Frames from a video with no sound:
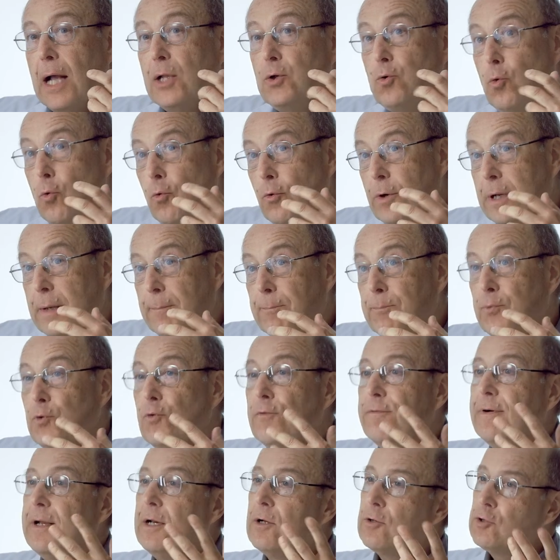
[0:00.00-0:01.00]
and some people
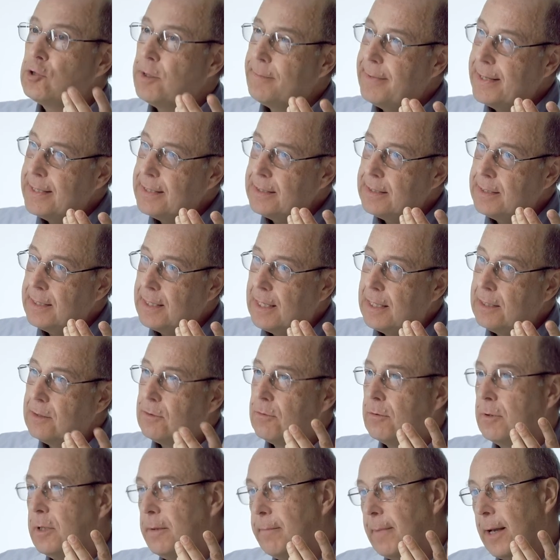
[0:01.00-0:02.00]
metabolize it
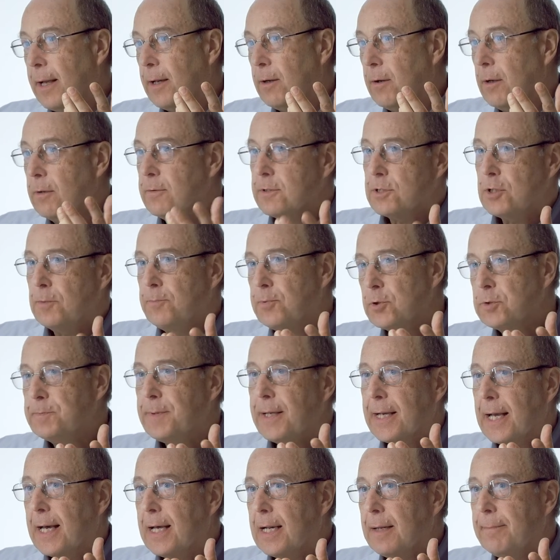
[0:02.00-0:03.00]
faster than others,
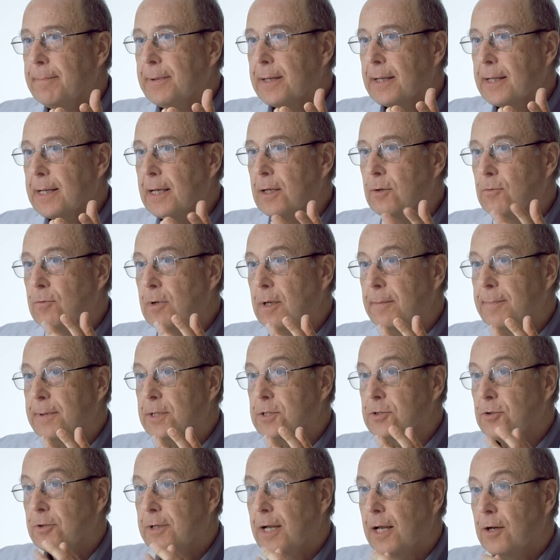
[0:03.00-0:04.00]
which explains why
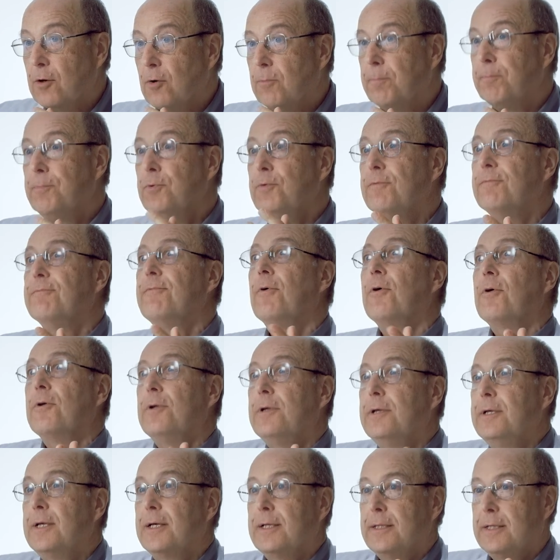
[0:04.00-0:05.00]
some have a greater
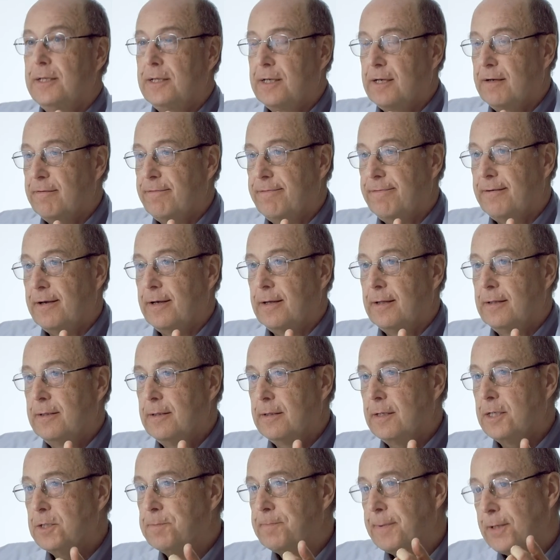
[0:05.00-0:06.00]
desire for coffee than
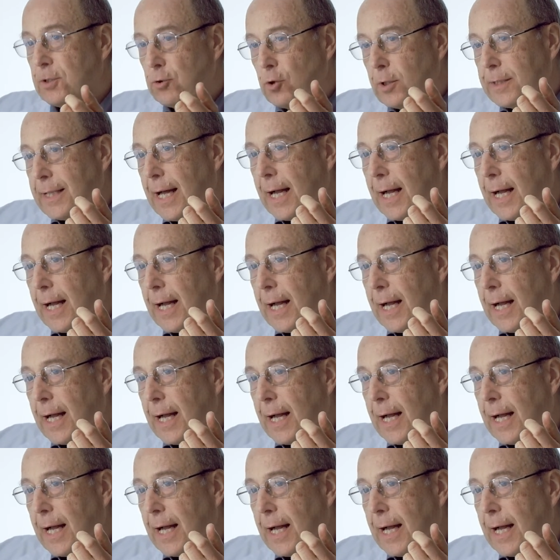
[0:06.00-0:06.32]
others.